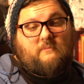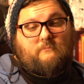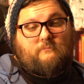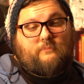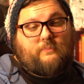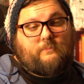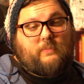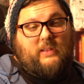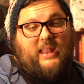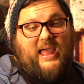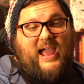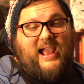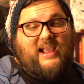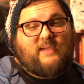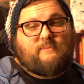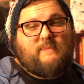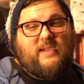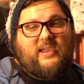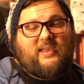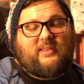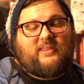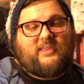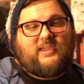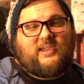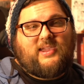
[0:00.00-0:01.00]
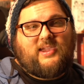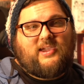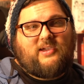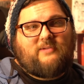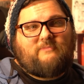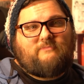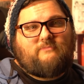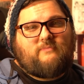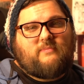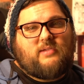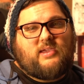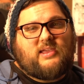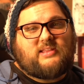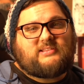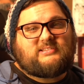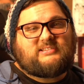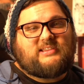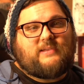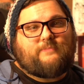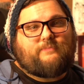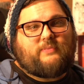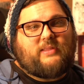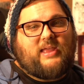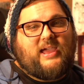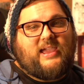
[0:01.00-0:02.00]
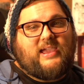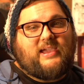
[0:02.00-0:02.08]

blackmailing him, ends up,